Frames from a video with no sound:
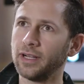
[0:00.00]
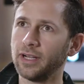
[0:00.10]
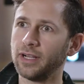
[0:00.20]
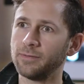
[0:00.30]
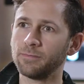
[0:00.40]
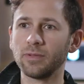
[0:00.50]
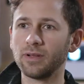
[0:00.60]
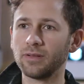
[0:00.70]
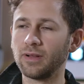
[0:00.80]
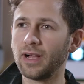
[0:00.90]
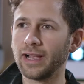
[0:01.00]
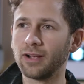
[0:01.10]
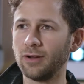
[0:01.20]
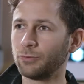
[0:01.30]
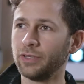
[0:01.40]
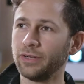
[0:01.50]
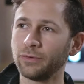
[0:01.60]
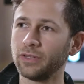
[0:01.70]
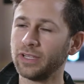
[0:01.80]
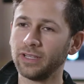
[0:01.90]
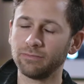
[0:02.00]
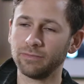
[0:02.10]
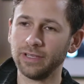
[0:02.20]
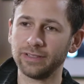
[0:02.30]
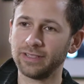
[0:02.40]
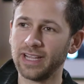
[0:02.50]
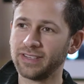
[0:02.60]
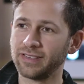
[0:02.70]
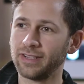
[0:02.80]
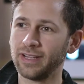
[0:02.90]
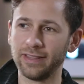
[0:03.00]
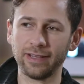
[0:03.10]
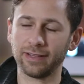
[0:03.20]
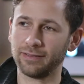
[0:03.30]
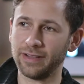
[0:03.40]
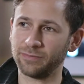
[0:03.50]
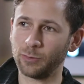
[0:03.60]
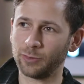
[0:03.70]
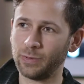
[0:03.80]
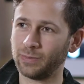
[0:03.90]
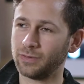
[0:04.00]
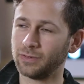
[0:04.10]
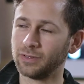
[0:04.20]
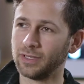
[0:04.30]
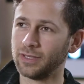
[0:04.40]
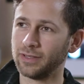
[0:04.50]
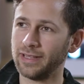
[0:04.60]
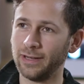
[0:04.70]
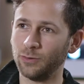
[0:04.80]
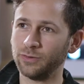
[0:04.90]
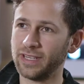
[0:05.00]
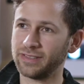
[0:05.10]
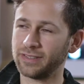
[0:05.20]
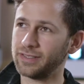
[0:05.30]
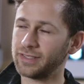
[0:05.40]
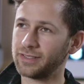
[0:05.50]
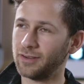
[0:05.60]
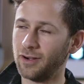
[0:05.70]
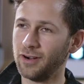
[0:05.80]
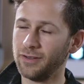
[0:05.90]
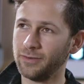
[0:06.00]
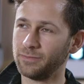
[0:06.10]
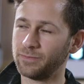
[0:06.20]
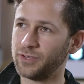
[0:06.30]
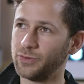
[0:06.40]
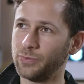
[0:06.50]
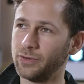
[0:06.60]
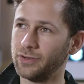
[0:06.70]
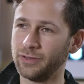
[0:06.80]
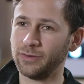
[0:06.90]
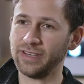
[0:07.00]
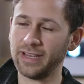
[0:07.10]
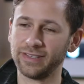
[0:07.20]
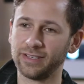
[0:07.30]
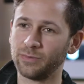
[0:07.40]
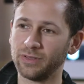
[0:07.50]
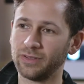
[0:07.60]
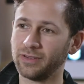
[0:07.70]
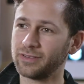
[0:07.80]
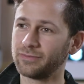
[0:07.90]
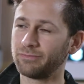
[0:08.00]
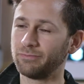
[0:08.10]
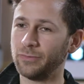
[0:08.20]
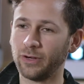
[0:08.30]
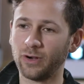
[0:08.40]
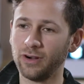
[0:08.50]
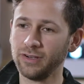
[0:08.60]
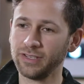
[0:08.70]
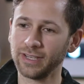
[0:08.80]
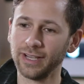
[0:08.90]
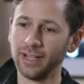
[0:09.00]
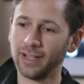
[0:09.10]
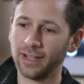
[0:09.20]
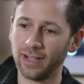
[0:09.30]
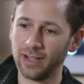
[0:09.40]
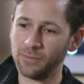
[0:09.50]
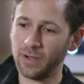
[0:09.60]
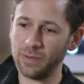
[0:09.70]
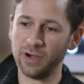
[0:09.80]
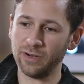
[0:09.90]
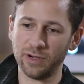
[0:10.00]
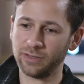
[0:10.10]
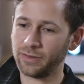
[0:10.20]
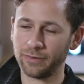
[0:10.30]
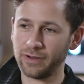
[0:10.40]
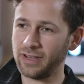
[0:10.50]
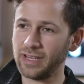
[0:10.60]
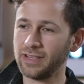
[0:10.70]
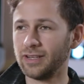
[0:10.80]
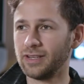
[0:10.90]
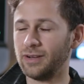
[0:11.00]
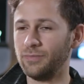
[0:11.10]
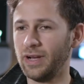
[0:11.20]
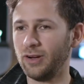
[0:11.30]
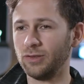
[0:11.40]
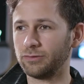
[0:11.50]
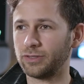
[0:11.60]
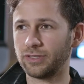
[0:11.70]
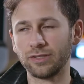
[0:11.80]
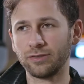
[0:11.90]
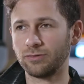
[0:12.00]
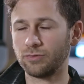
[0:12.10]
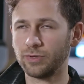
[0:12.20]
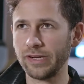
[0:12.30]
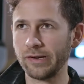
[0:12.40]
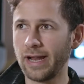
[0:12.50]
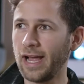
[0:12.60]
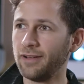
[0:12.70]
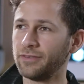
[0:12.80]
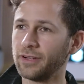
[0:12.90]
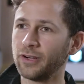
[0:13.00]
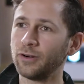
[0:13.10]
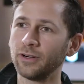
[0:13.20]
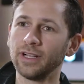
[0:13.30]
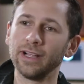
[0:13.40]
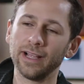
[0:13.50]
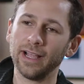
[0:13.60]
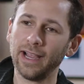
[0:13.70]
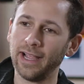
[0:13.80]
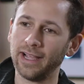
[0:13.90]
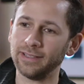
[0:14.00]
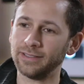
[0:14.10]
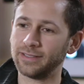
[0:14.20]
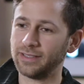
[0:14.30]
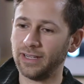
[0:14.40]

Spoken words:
I got really into Tesla. I think as most people that own Teslas are, they're super enthusiastic about their cars. I bought a Model 3 about a year and a half ago, and